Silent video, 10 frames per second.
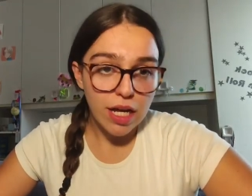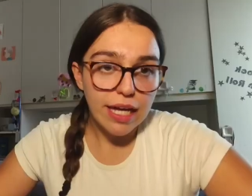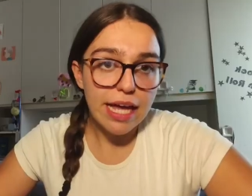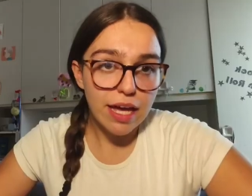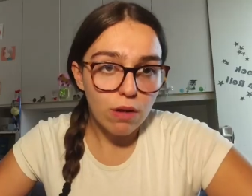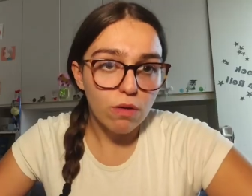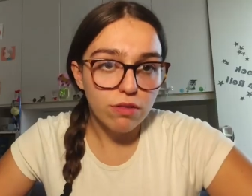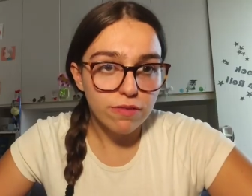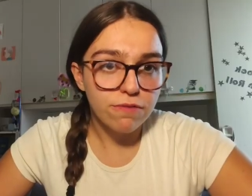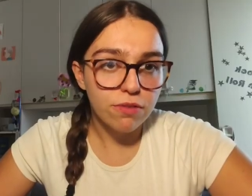get a lot
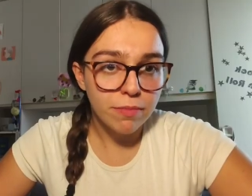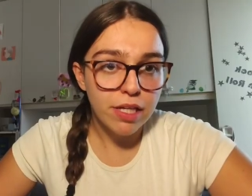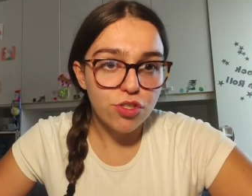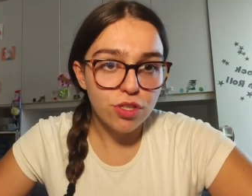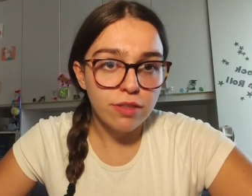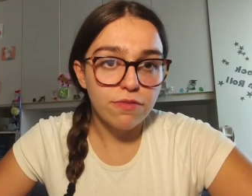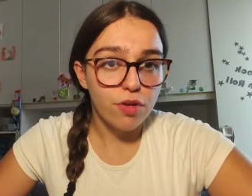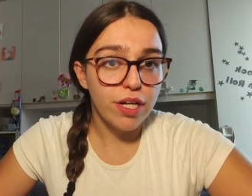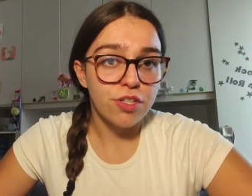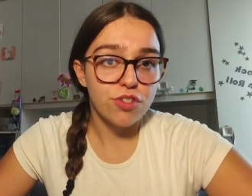of information if you're
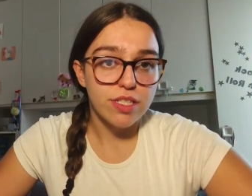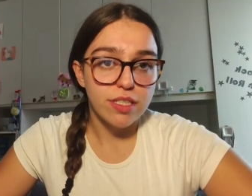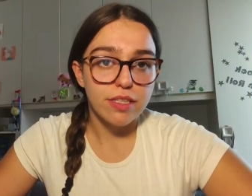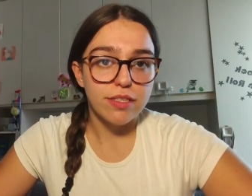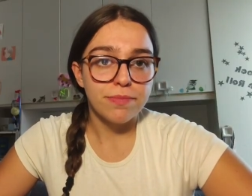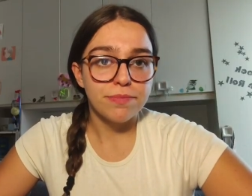interested.